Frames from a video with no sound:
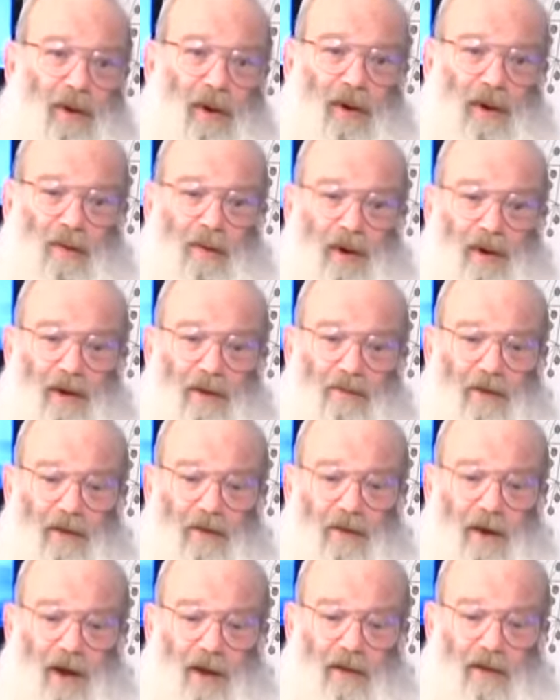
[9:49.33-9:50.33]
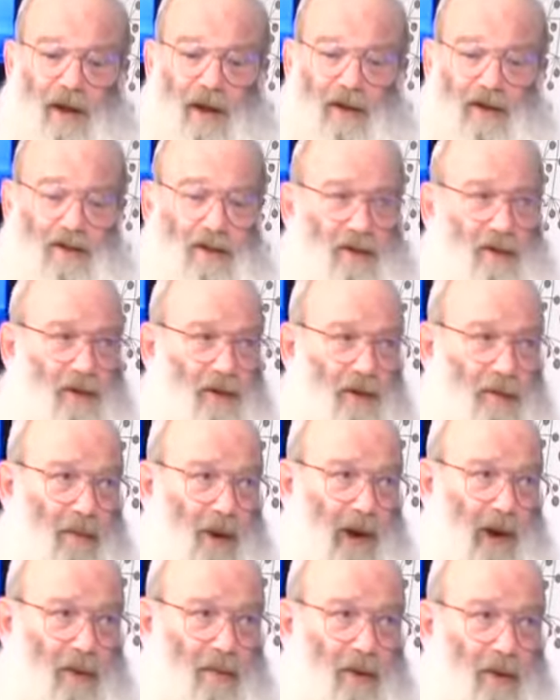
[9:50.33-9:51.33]
we talk about different translations of the
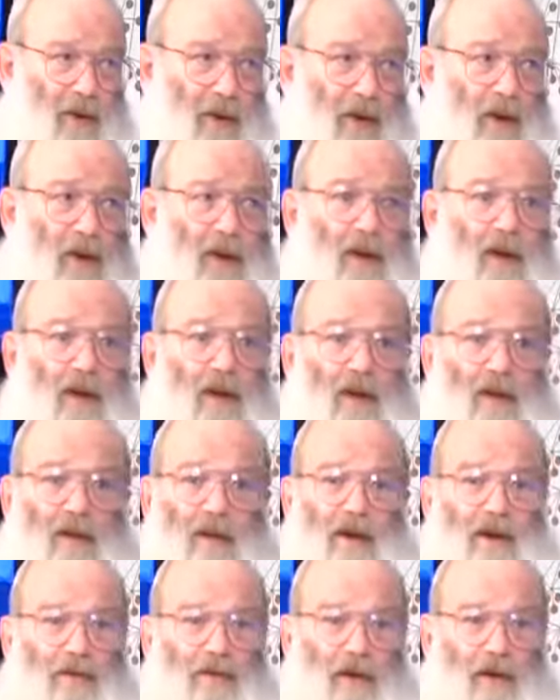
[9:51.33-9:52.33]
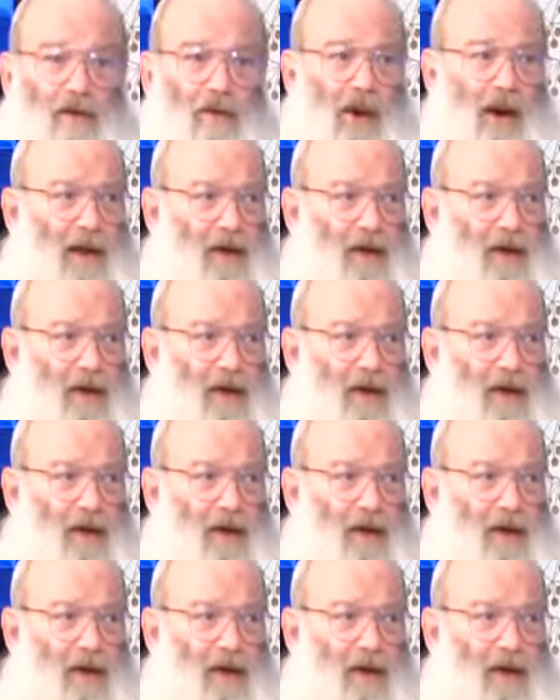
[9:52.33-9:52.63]
Bible, the different